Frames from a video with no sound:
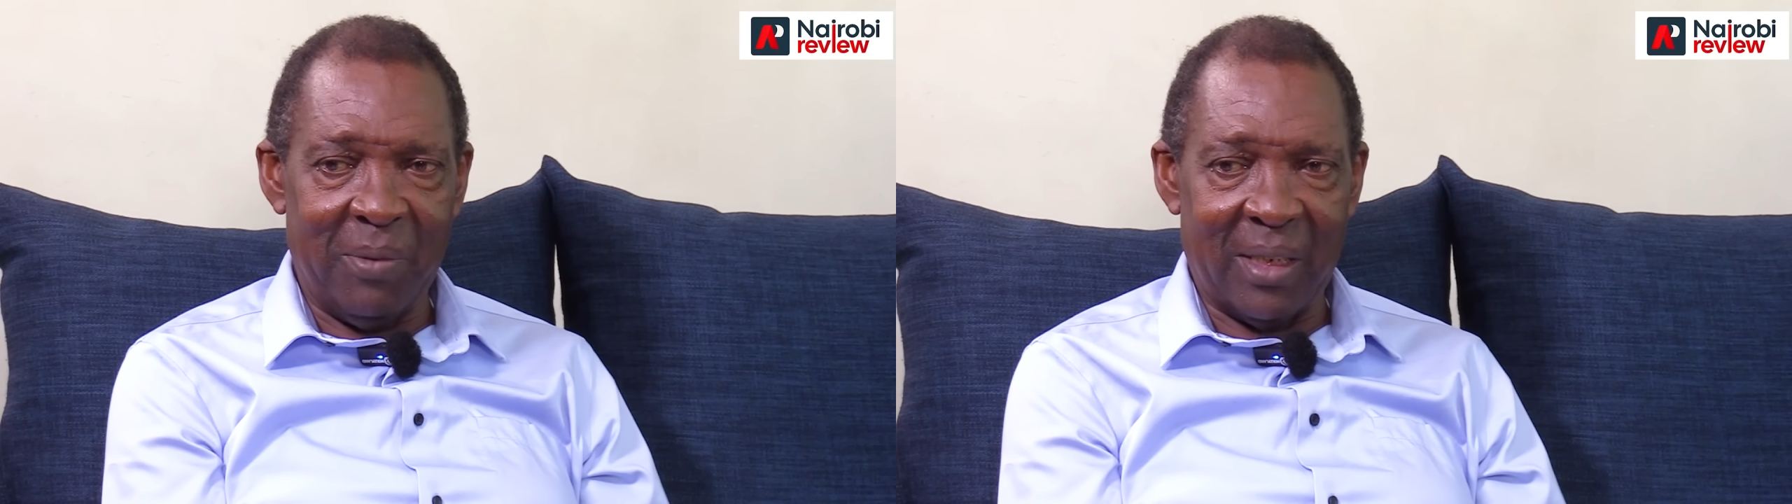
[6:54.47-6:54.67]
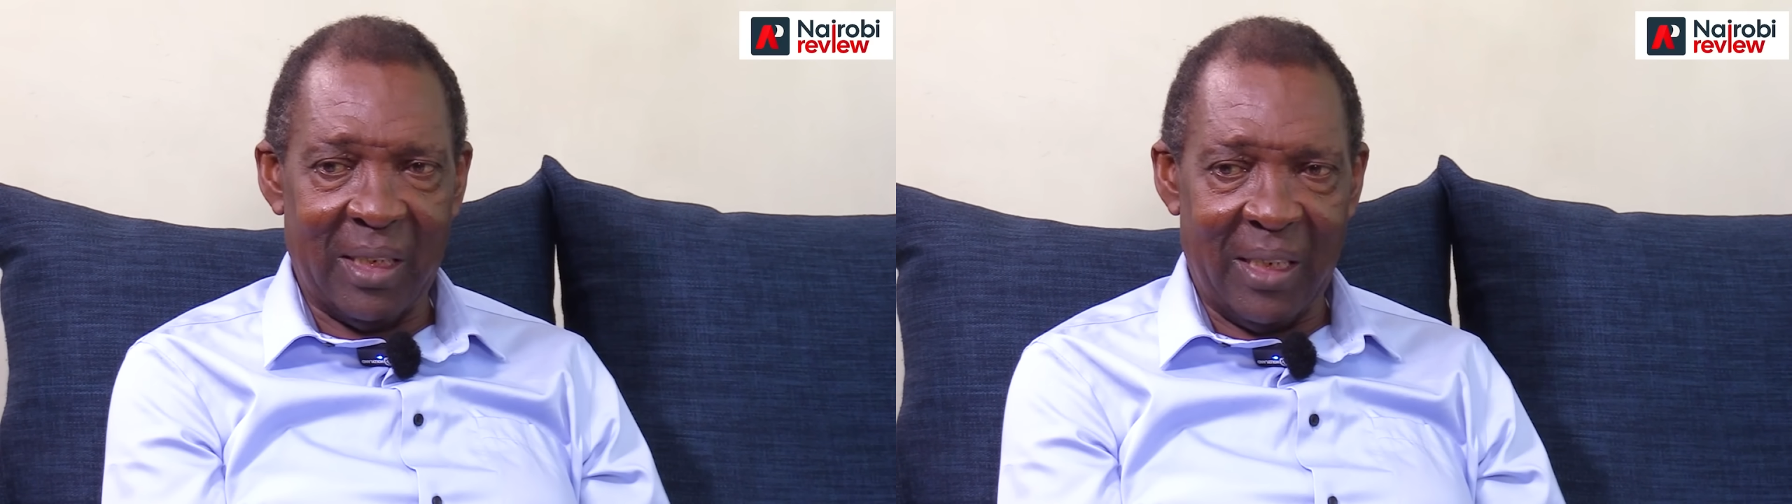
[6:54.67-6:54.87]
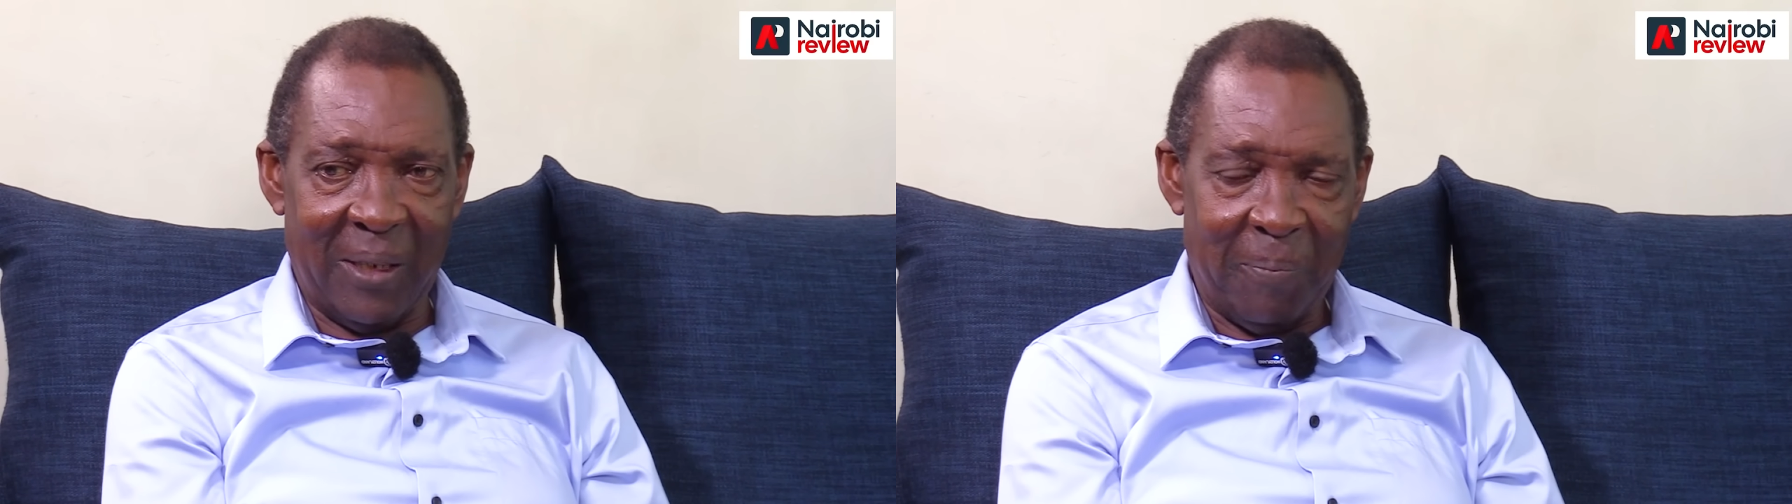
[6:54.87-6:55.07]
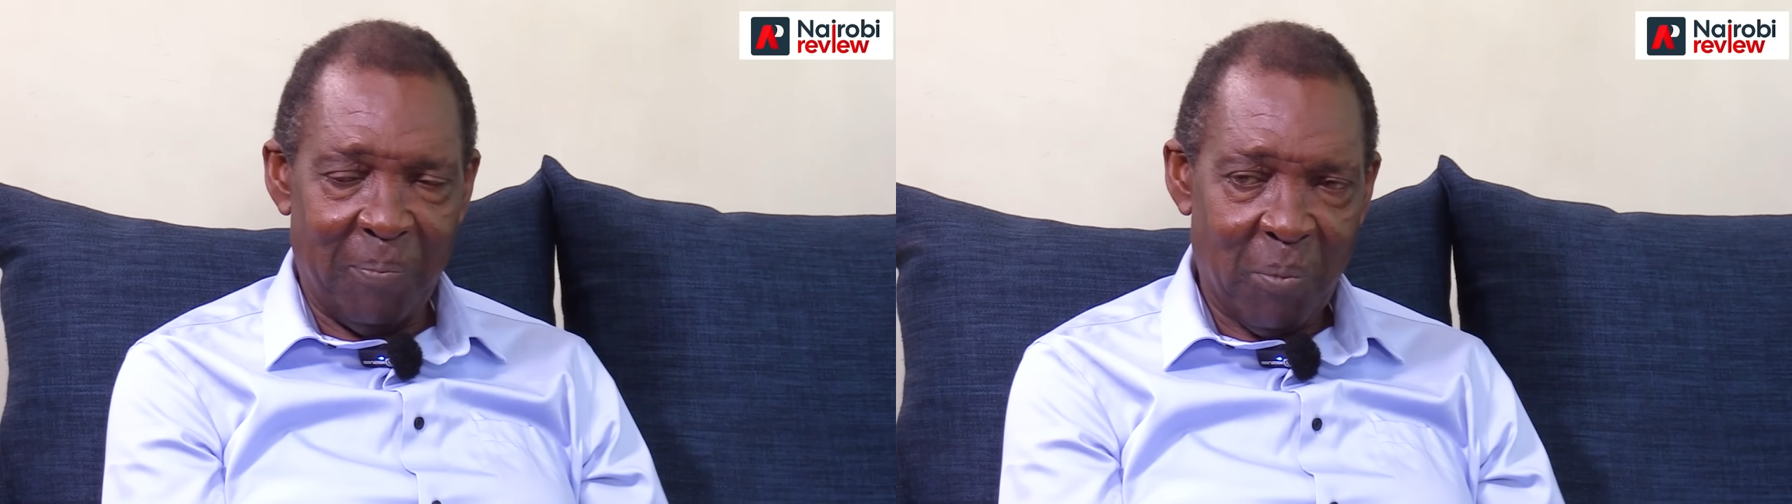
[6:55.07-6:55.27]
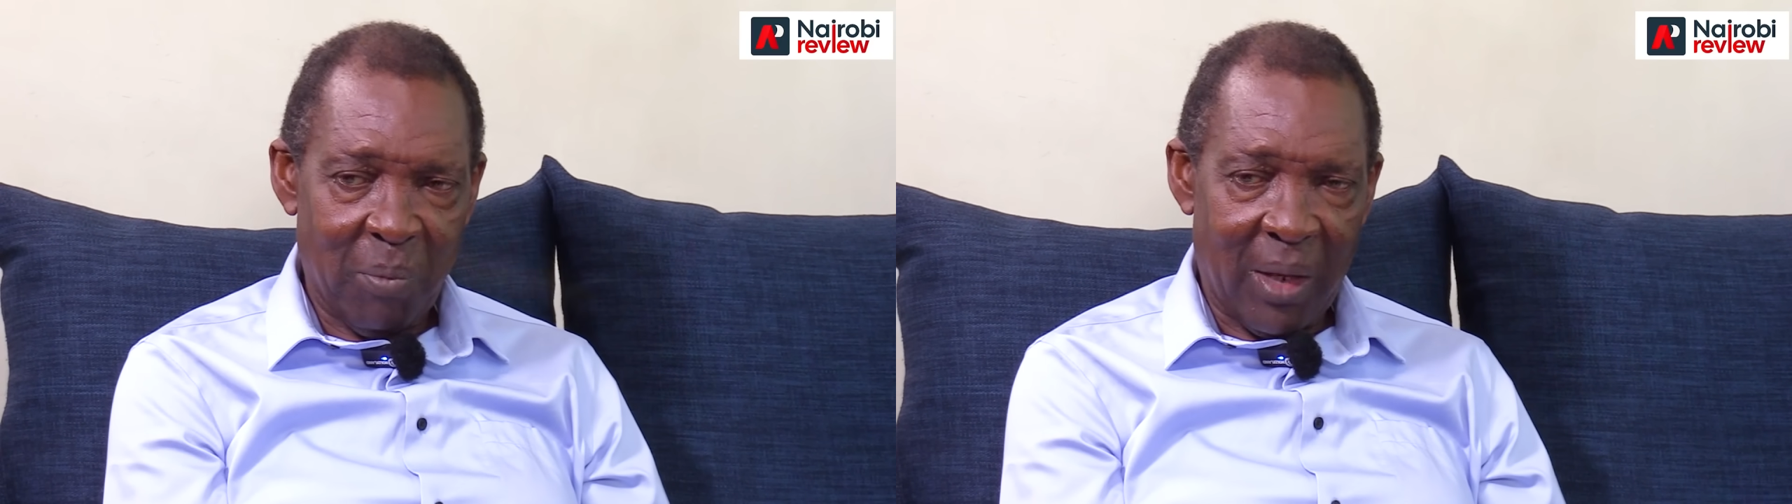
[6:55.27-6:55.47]
MCA,
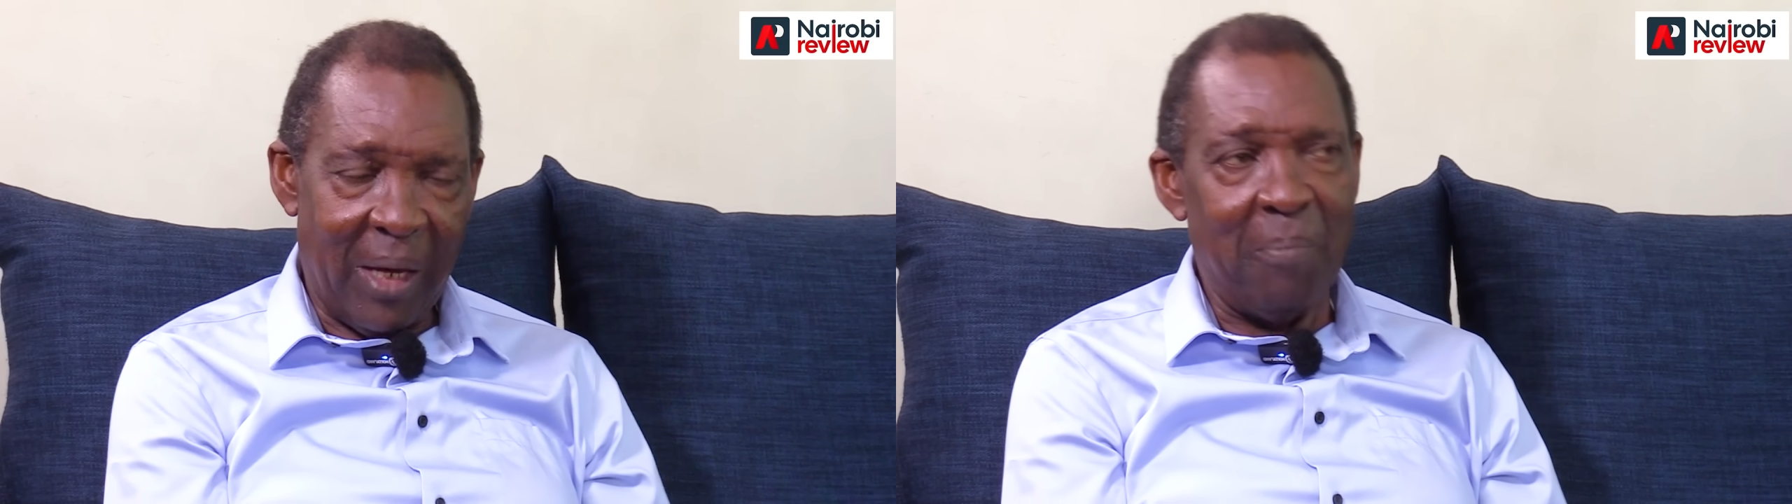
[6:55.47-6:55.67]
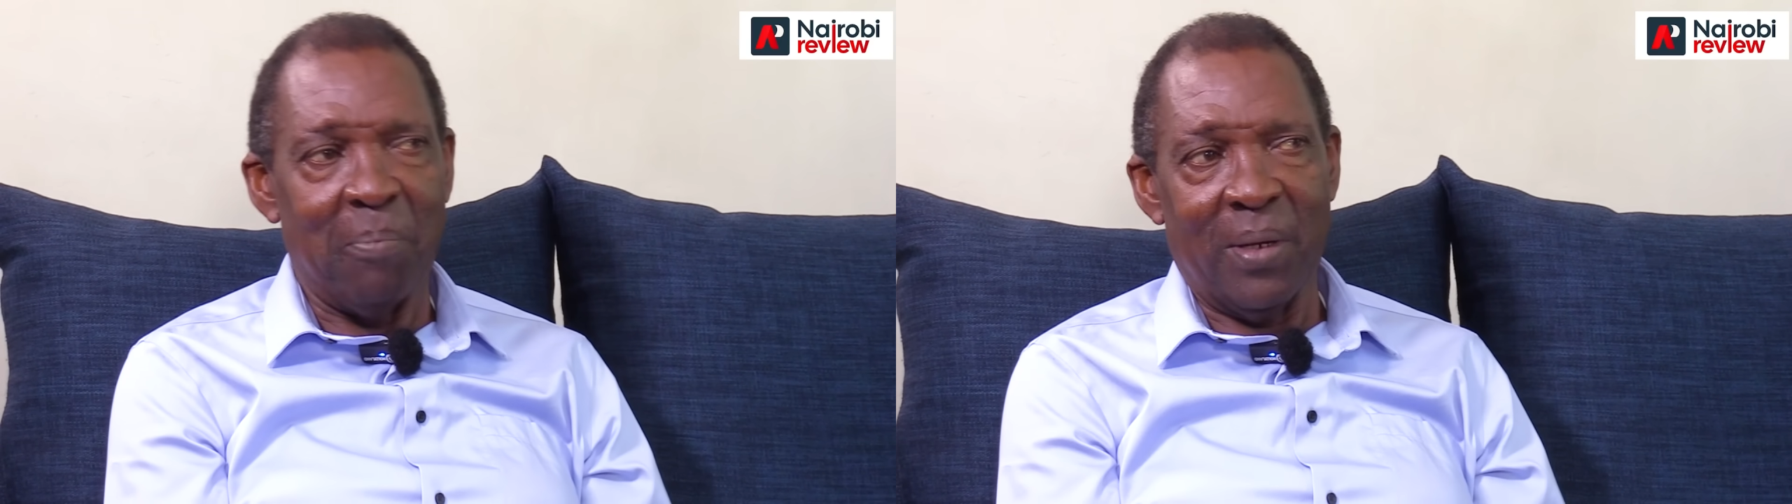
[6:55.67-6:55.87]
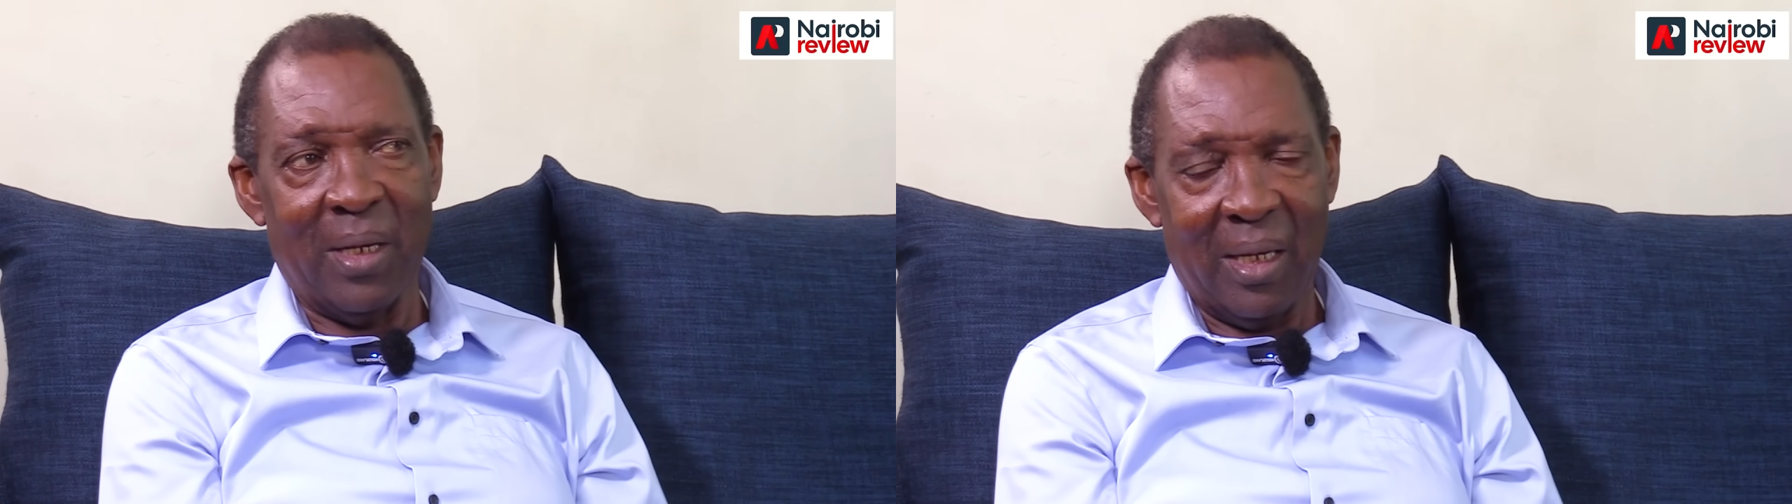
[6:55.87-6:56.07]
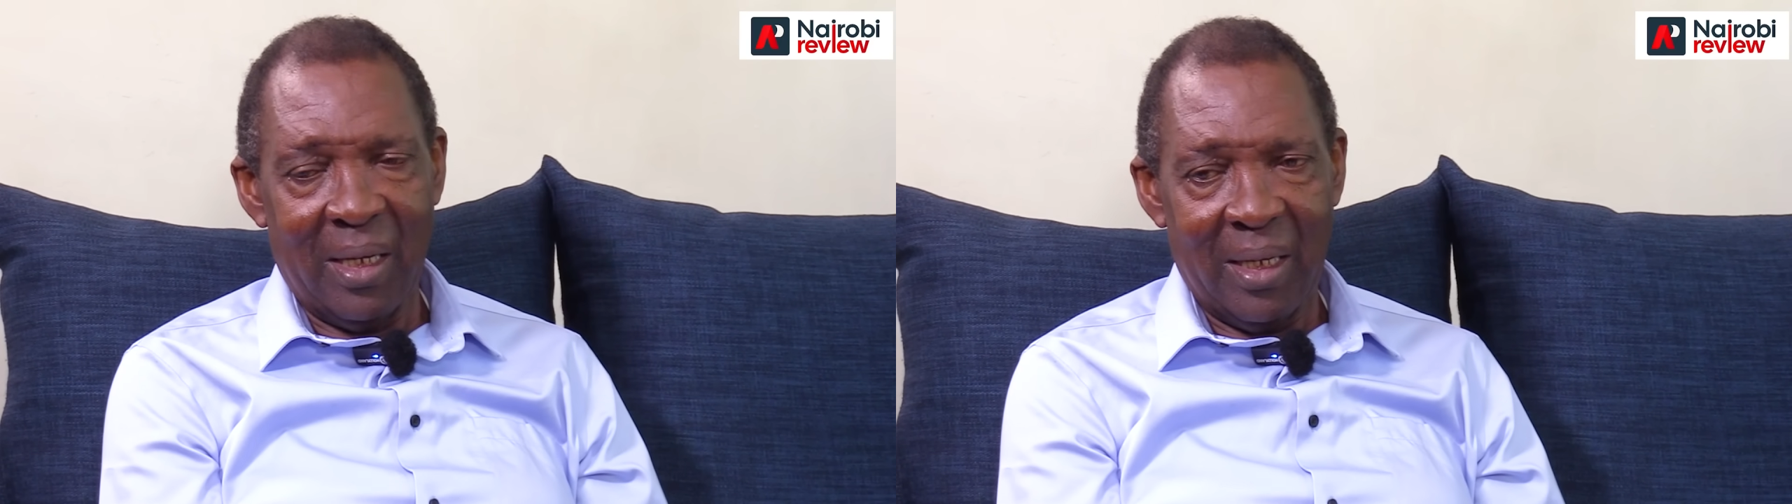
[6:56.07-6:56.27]
MP,